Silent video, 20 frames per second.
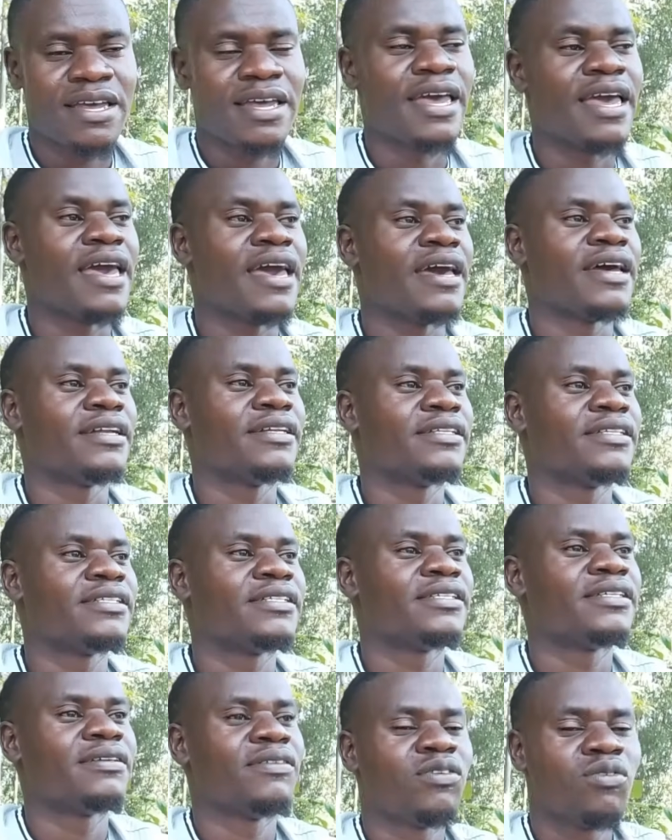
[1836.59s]
and
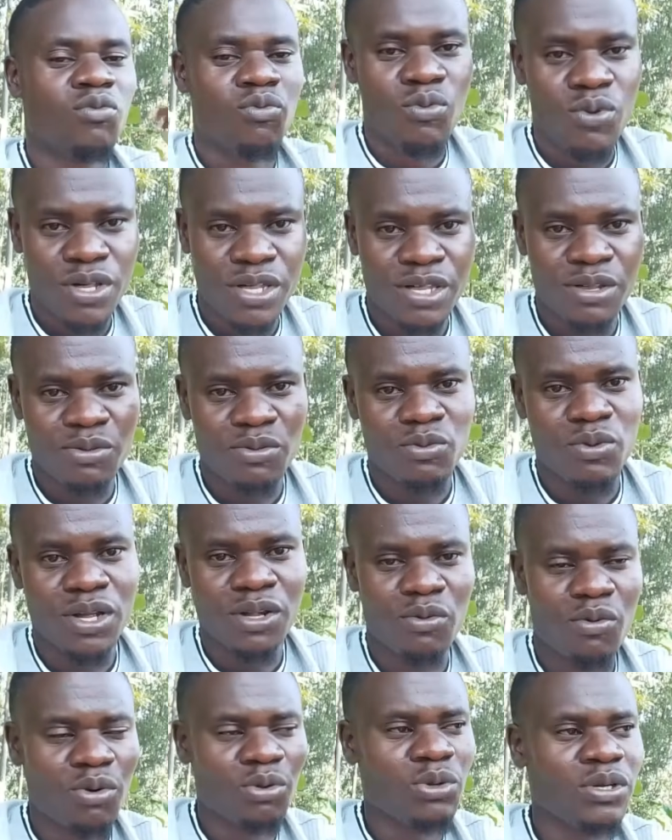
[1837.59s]
we will
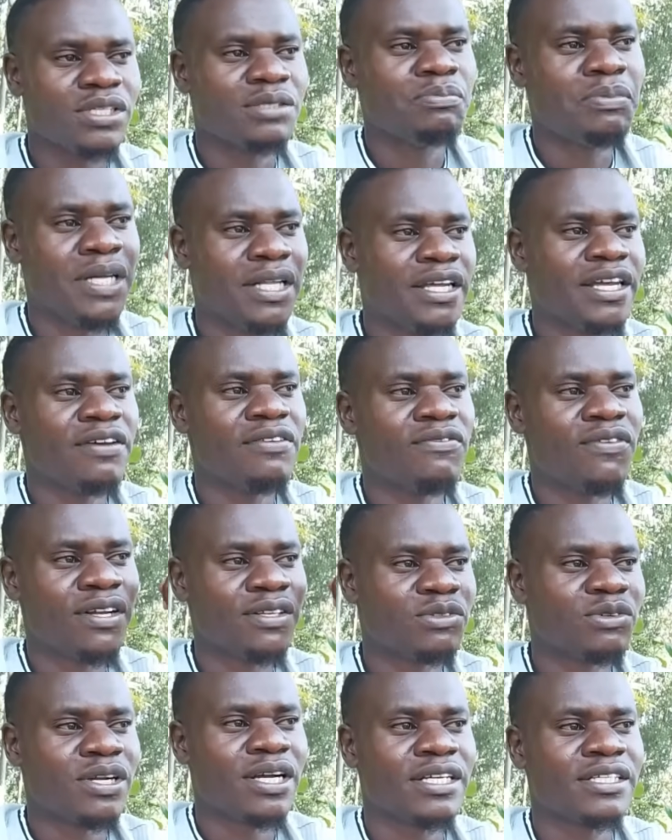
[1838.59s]
always believe
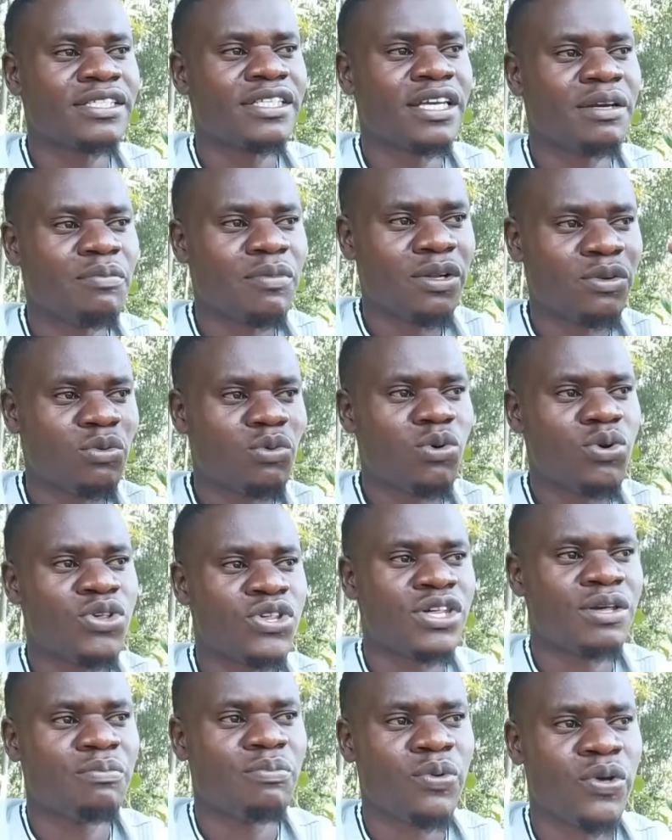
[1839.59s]
and trust him and
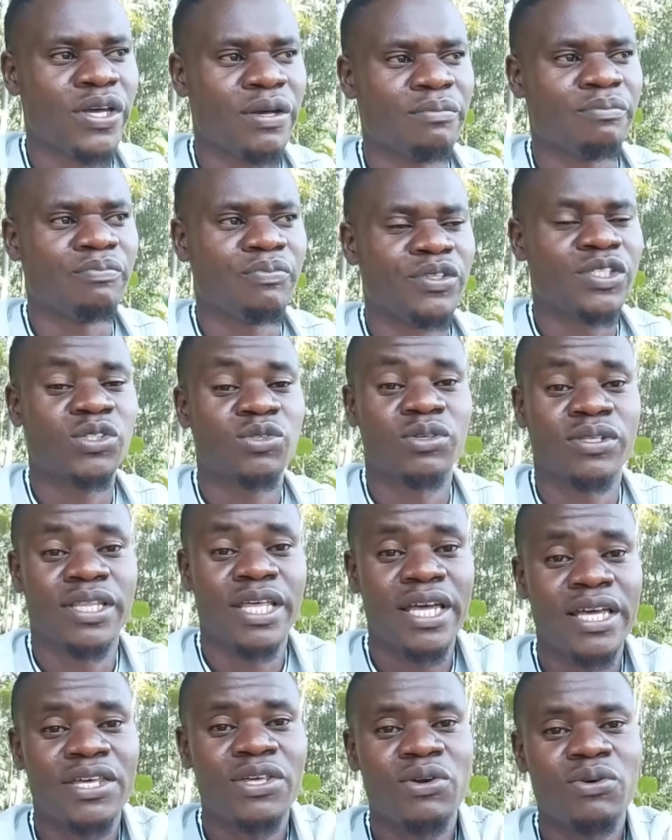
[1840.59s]
worship him so
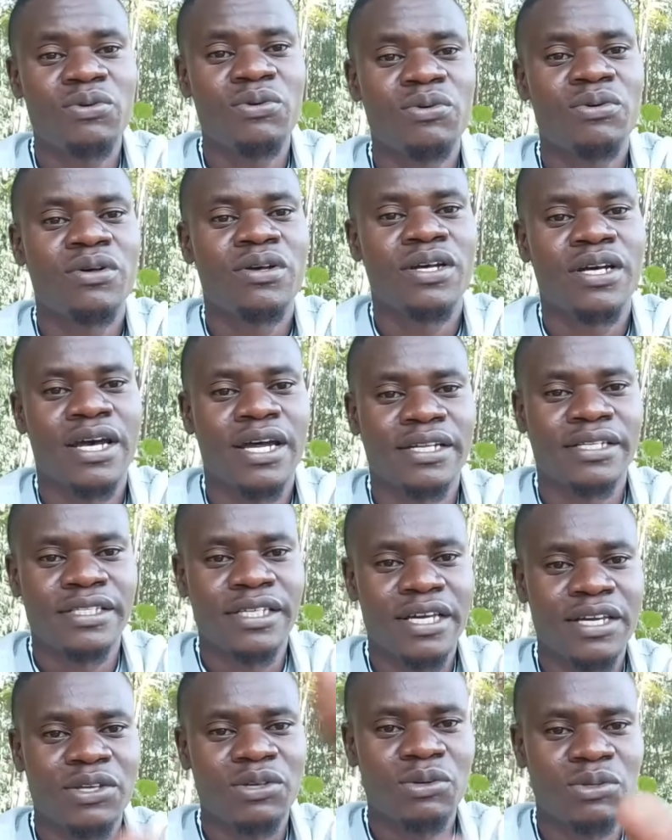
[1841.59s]
thank you and
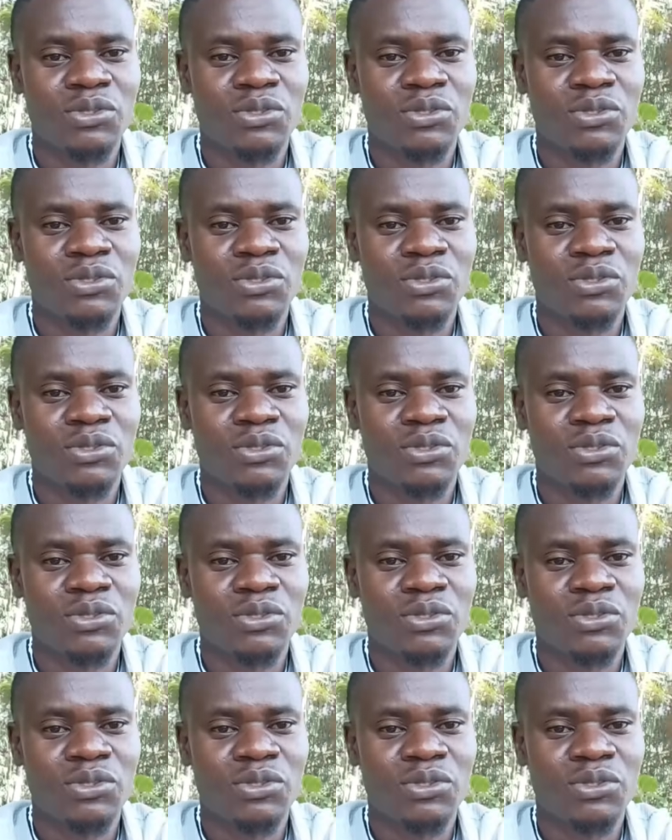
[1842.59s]
thank you